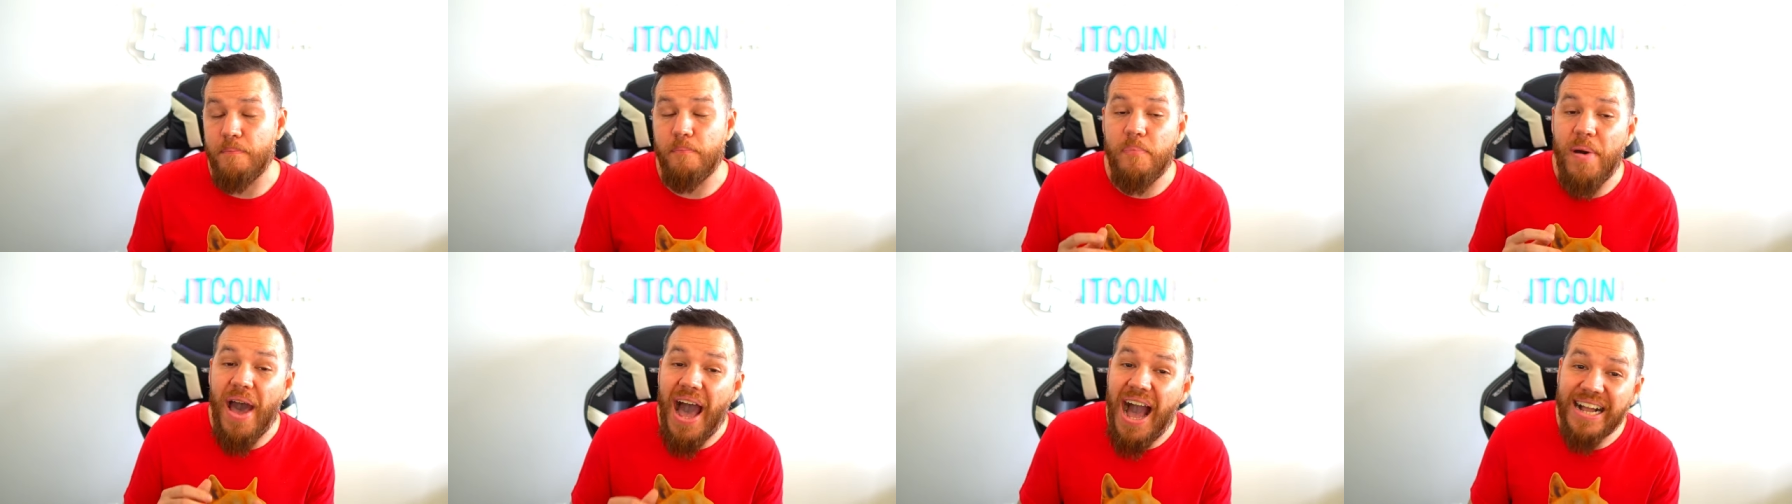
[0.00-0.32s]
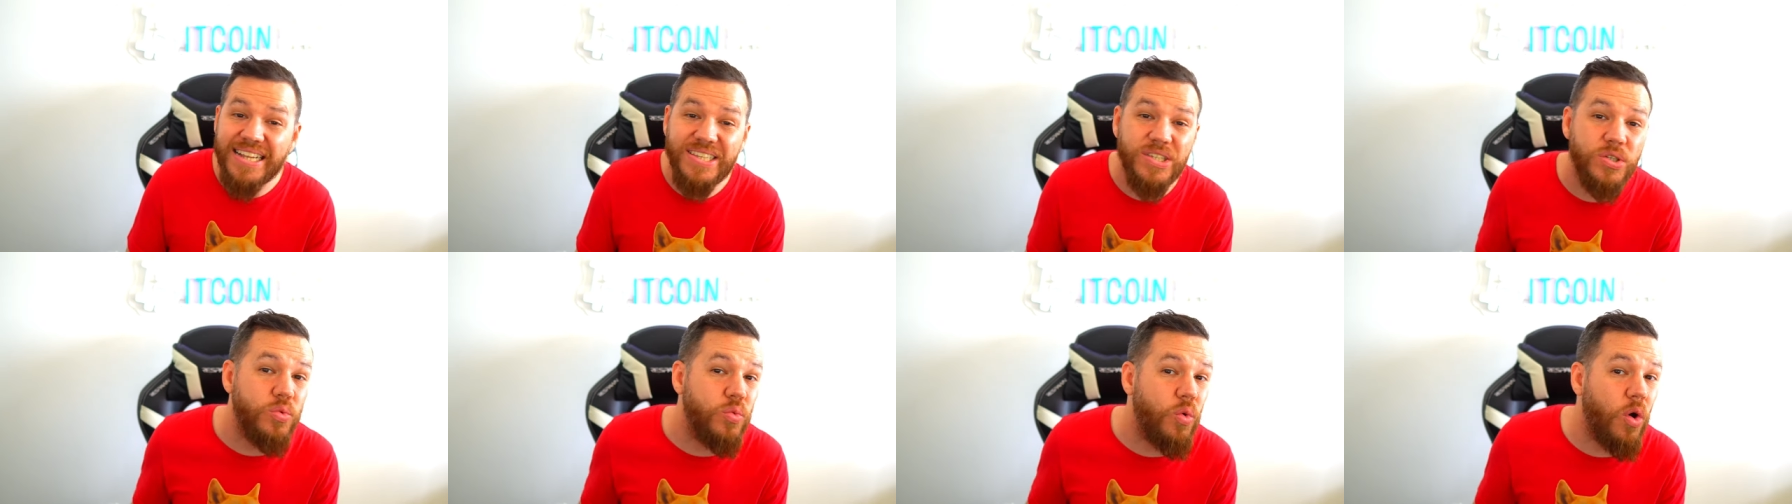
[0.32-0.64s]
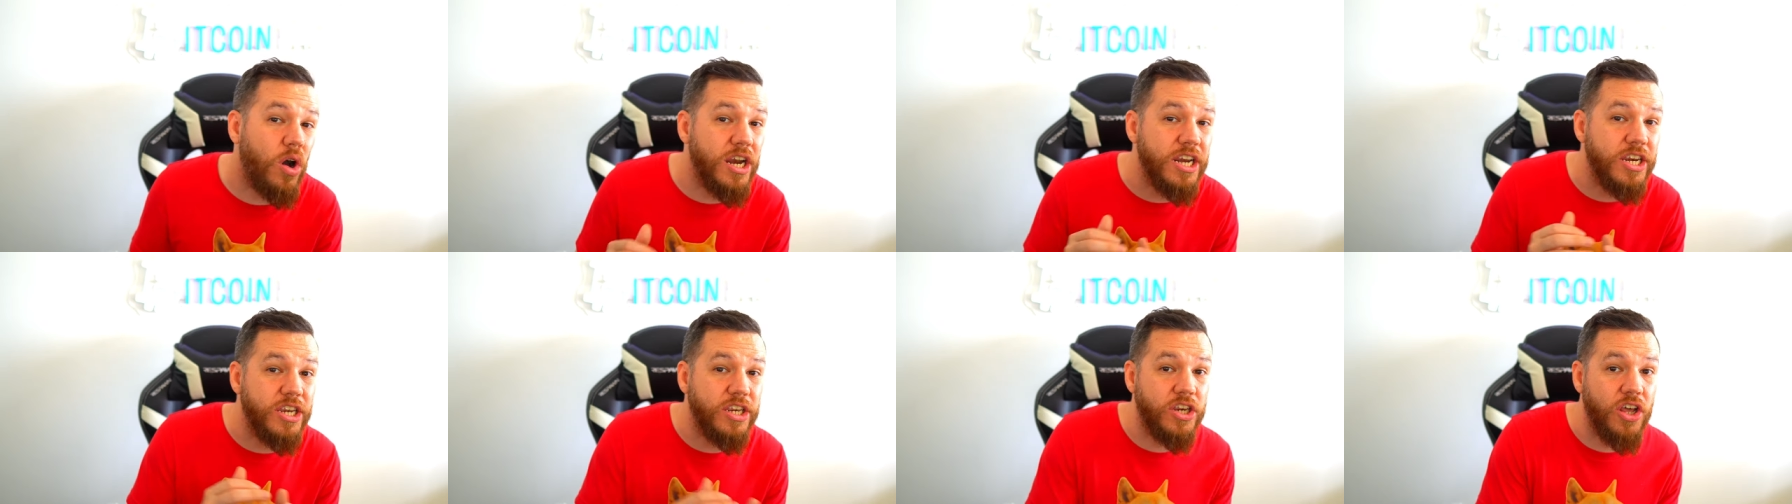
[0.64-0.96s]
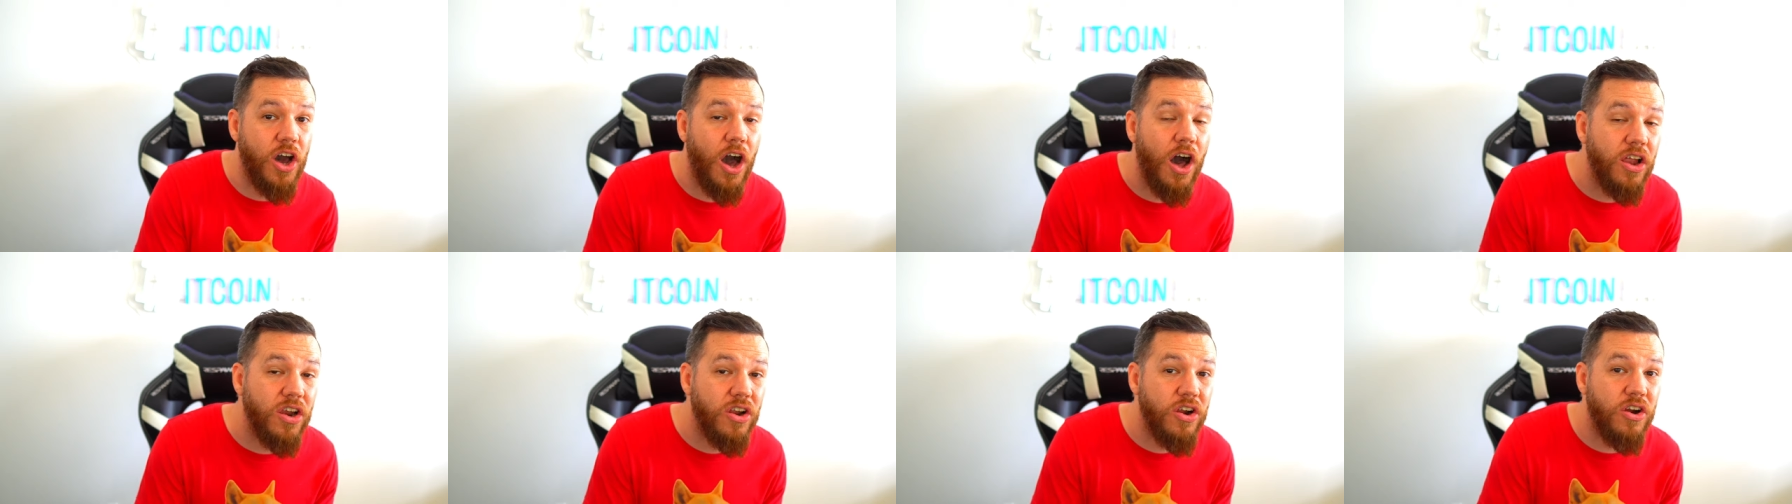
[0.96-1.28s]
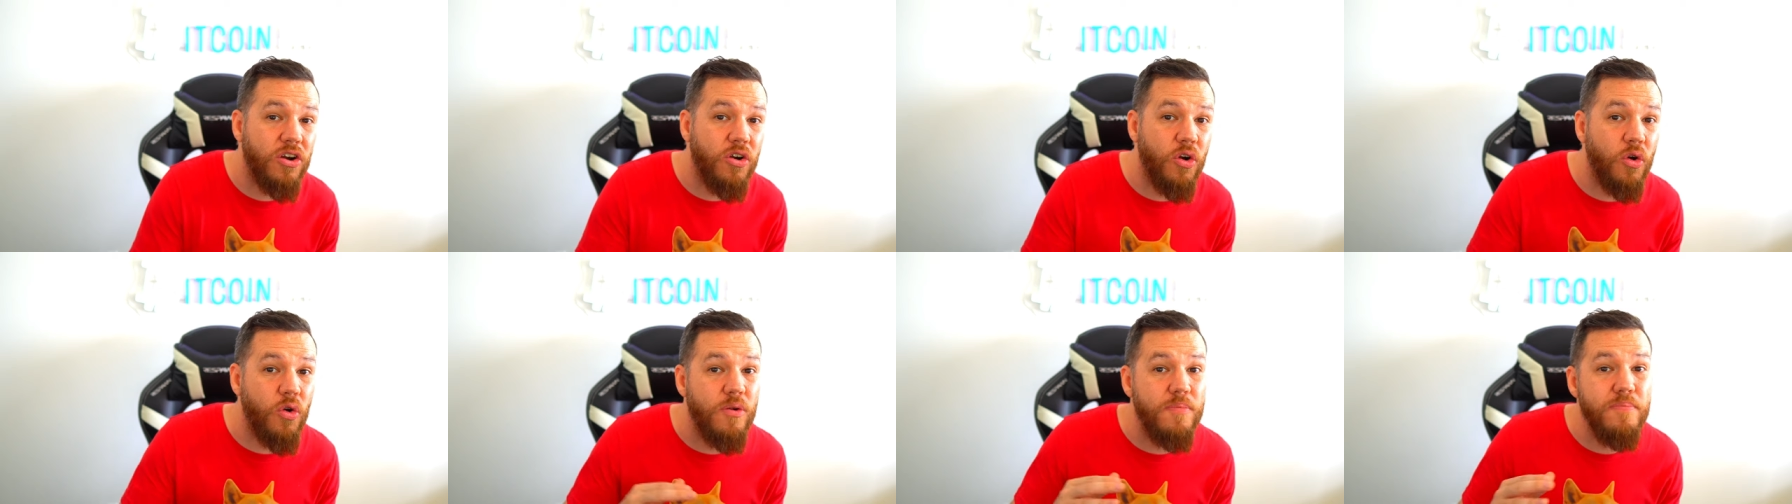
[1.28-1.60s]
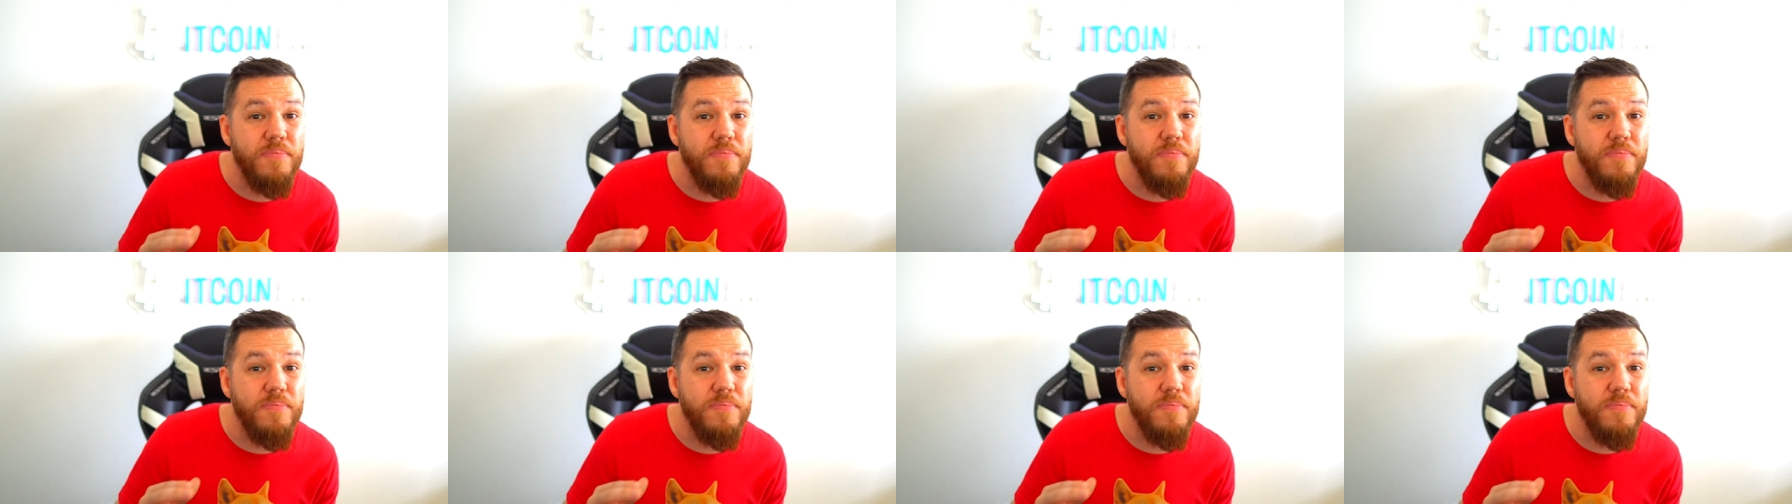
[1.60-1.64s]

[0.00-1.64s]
back to a dollar or